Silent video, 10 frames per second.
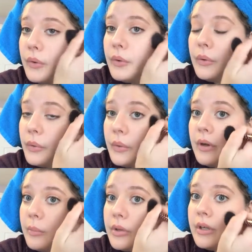Do,
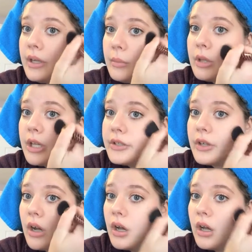putting blush
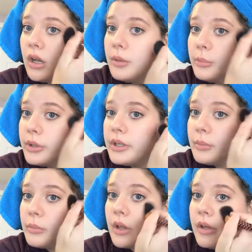on, putting
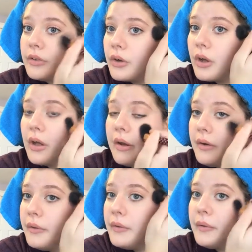blush on.